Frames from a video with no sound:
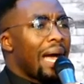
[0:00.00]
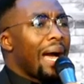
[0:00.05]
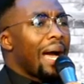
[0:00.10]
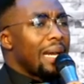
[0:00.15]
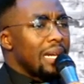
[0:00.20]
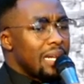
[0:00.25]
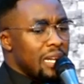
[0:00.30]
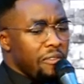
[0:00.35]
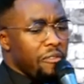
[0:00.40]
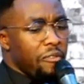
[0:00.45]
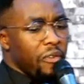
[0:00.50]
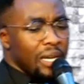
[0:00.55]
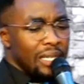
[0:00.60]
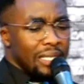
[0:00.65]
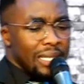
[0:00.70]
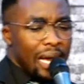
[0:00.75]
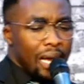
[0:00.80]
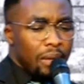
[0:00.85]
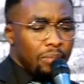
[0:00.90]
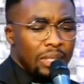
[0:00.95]
at different
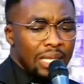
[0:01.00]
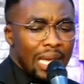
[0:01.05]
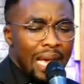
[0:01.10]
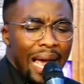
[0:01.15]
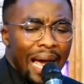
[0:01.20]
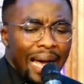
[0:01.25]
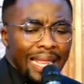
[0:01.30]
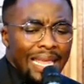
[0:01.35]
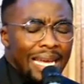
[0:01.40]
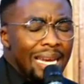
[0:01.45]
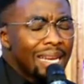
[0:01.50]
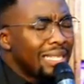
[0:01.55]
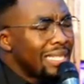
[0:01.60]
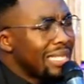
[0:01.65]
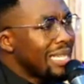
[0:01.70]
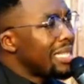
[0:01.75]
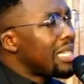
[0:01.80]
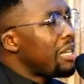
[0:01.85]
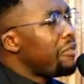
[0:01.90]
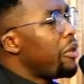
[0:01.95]
times. And then it is
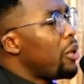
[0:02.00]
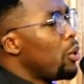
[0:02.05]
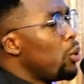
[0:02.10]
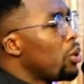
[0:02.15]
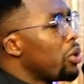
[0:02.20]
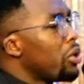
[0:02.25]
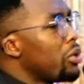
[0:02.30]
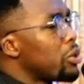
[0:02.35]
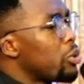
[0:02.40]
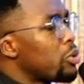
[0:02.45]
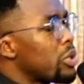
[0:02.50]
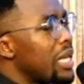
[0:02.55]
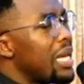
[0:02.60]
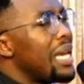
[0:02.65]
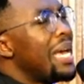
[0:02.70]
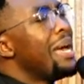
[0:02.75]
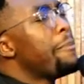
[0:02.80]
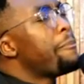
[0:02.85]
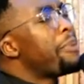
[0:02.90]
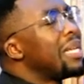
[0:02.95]
as if he would also say,
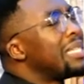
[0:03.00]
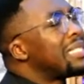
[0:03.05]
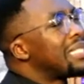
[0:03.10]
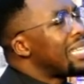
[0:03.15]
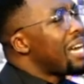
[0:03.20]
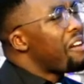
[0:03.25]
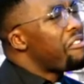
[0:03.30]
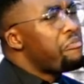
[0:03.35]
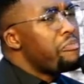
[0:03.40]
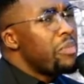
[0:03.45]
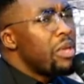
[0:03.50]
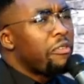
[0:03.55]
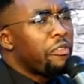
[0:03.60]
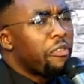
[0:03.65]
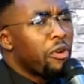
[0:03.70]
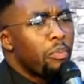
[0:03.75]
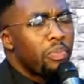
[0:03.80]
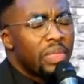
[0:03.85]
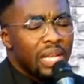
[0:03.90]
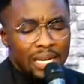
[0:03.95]
Preserve me
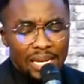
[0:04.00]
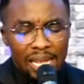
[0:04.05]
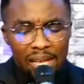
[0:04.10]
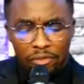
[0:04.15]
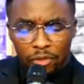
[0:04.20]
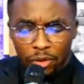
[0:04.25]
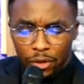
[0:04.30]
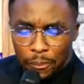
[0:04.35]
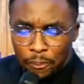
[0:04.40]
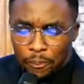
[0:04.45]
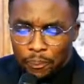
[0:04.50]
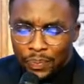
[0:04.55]
from the devil.